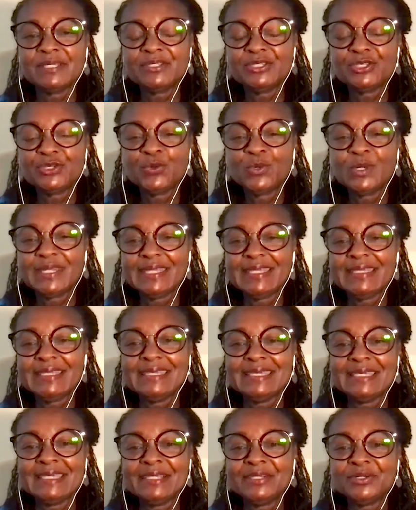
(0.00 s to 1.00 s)
20
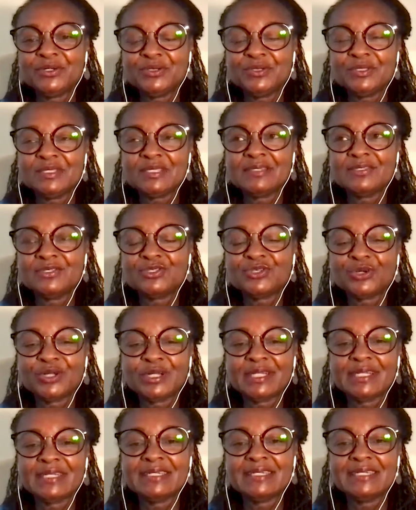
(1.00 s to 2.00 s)
years. I
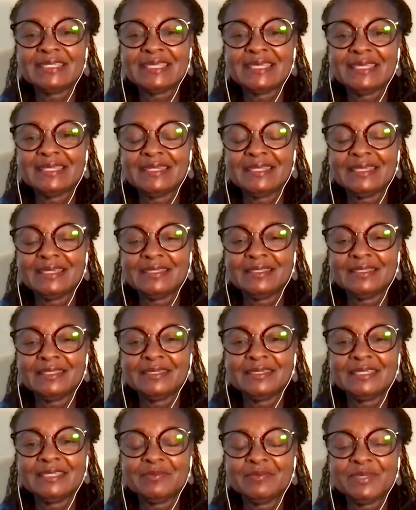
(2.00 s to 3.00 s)
started attending the
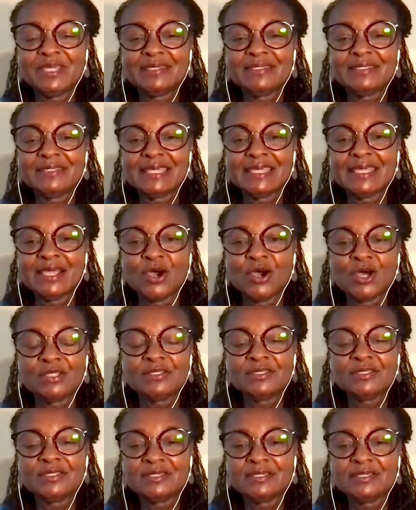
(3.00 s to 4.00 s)
DBSA
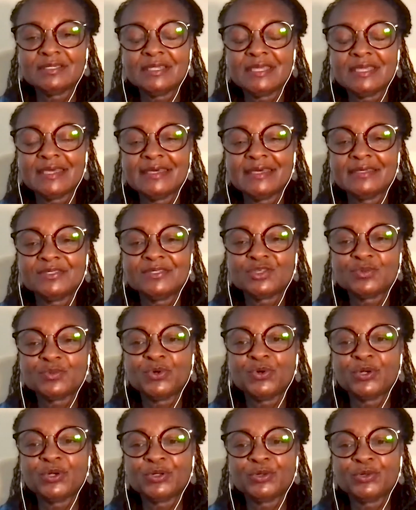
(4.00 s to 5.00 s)
Austin
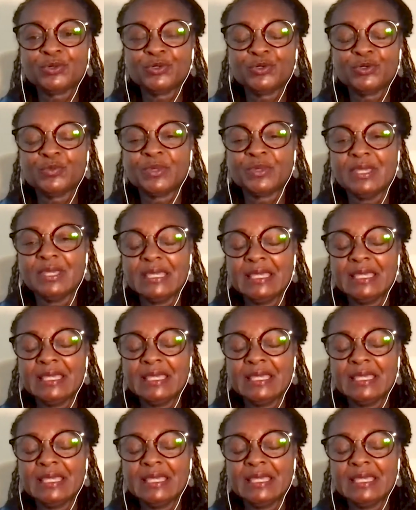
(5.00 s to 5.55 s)
support group,